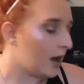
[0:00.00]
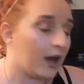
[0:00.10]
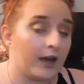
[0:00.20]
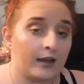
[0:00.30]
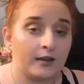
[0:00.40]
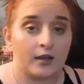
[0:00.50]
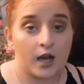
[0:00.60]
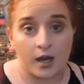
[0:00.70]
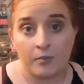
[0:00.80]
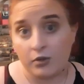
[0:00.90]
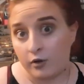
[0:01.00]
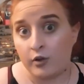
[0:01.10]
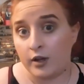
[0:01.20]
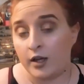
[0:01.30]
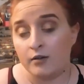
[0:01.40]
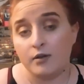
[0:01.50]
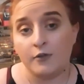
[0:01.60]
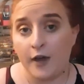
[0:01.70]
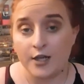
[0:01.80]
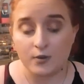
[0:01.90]
And I'm thoroughly
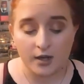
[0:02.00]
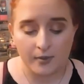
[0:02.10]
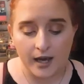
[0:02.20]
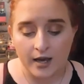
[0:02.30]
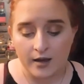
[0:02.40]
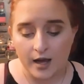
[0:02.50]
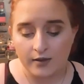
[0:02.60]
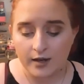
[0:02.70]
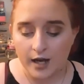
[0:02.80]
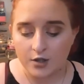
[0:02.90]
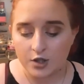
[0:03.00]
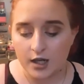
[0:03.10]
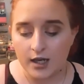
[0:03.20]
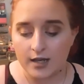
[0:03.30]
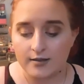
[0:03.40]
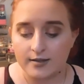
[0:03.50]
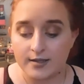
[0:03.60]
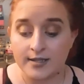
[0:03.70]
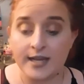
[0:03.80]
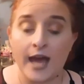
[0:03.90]
infatuated by it. And the next shade is
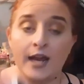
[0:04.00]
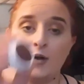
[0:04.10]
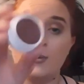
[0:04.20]
Static,